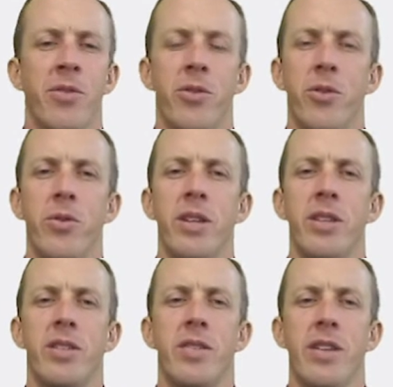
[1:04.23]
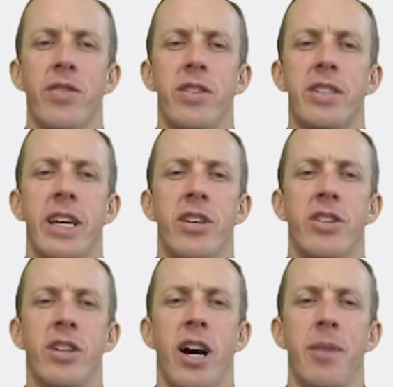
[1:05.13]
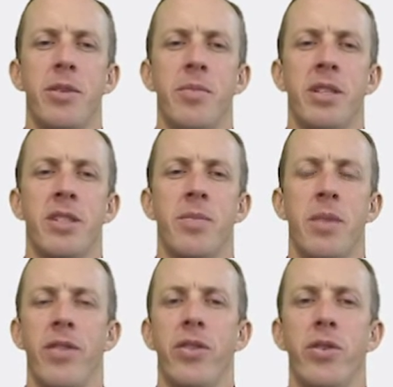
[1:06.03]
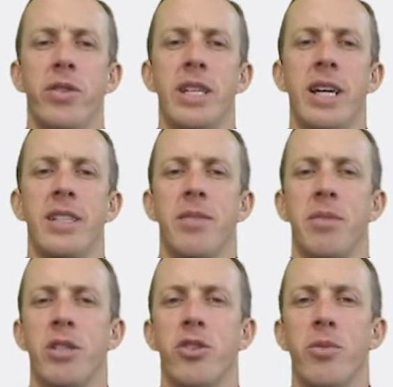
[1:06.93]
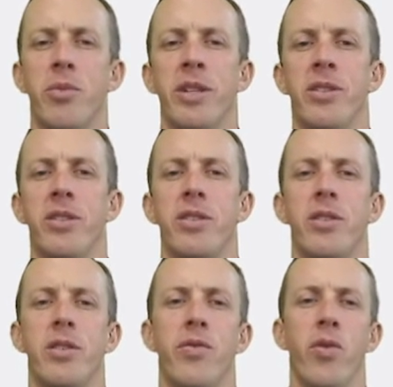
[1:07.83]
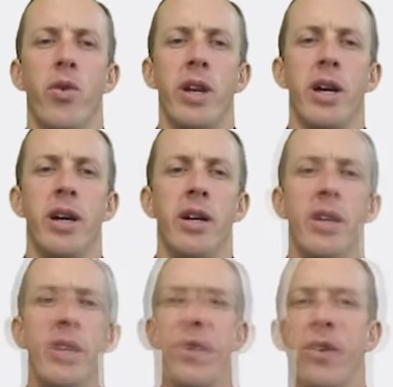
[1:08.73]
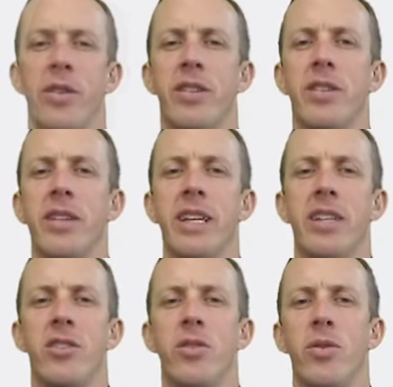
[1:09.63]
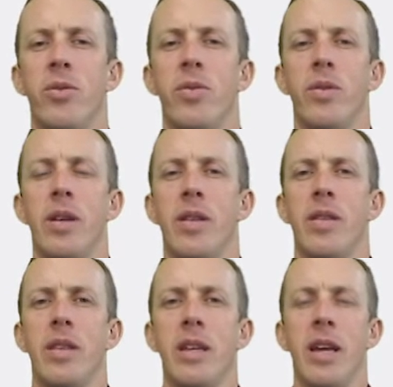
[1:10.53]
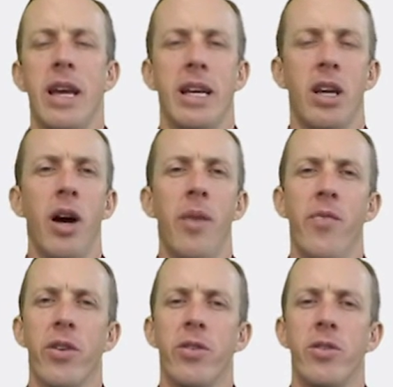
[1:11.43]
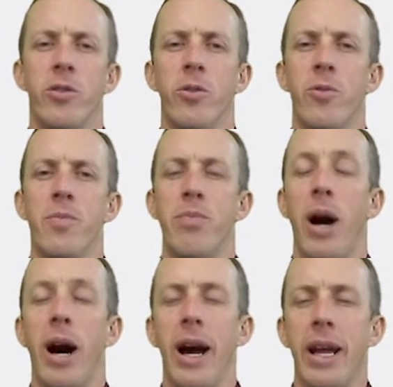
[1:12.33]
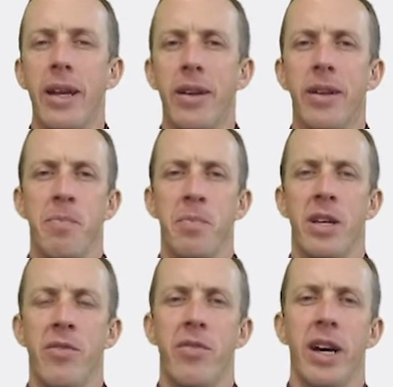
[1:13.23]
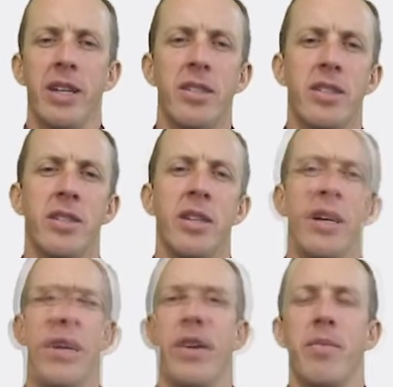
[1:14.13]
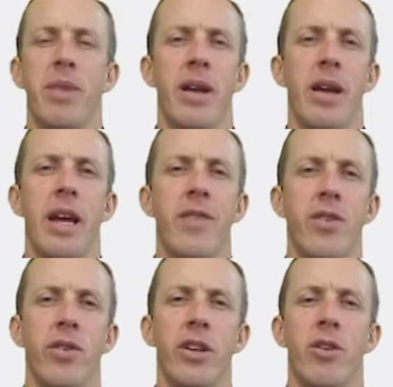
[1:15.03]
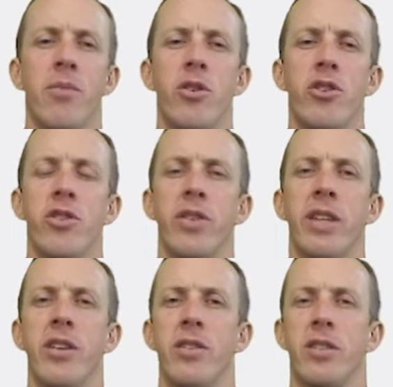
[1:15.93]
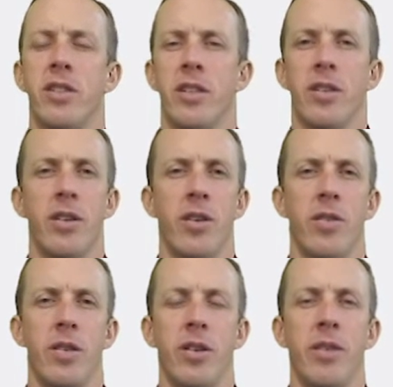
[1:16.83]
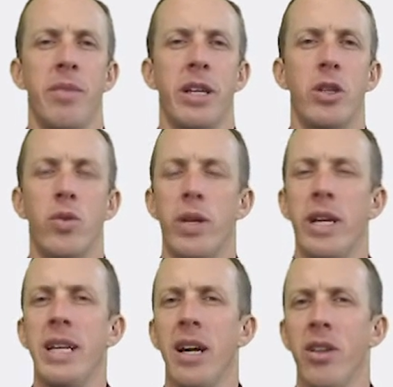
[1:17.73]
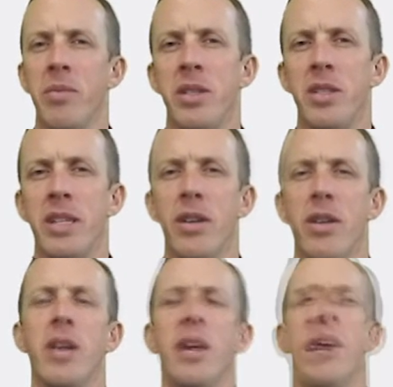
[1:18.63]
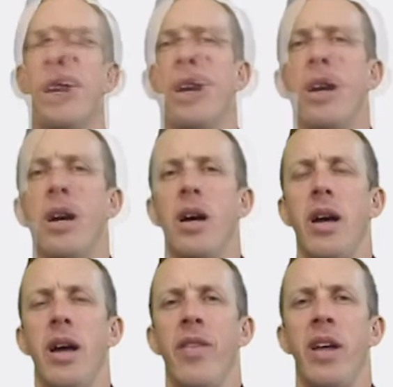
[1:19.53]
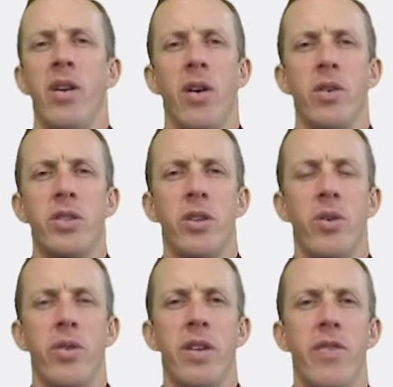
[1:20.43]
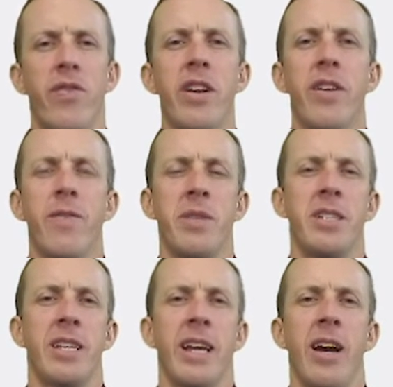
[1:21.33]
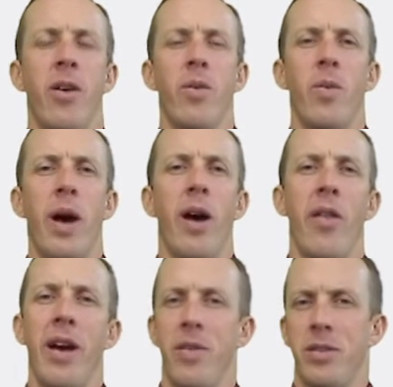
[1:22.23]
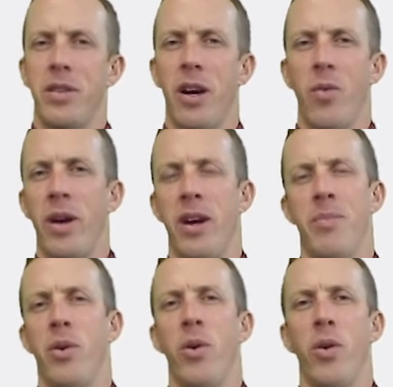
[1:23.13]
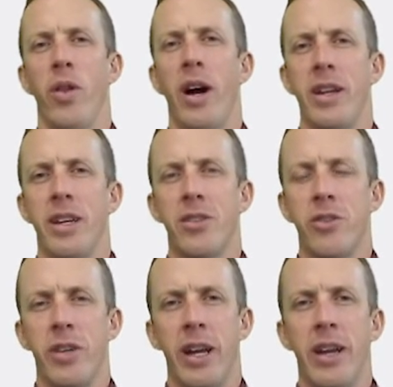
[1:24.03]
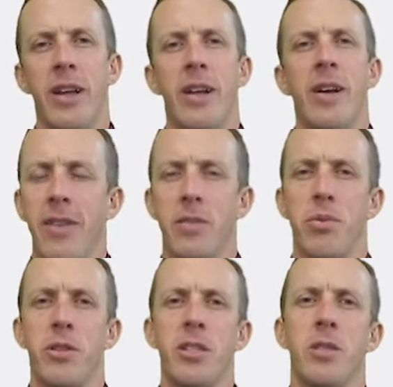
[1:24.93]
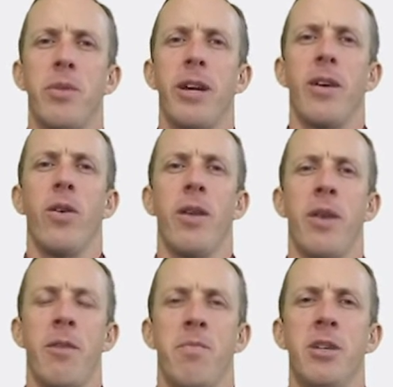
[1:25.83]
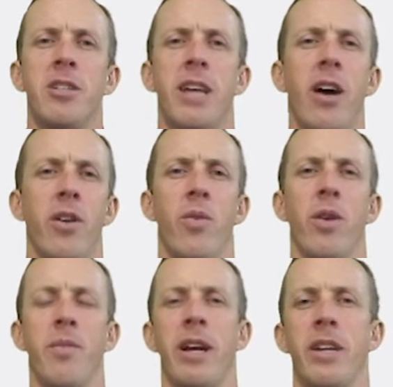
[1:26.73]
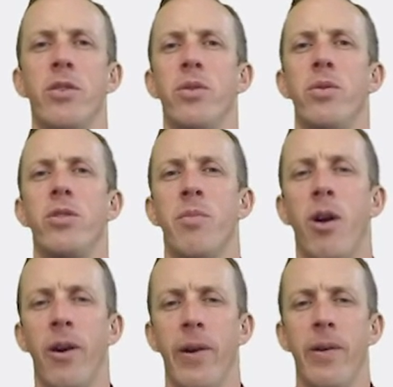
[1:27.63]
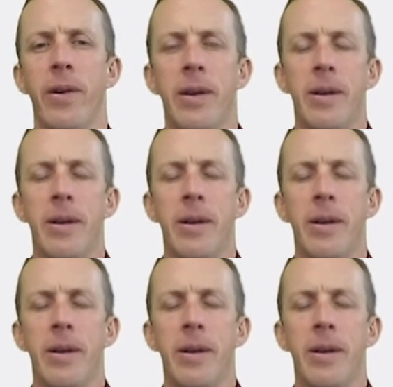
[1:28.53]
through these different stages: optimism, enthusiasm, exuberance, euphoria. This leads to a comfort to buy, invest. I think behaviorally or emotionally, there can be greed elements here, and then also the fear of missing out. Wow, that stock went up a whole lot yesterday. I have to participate, or I might miss out on what it might do tomorrow.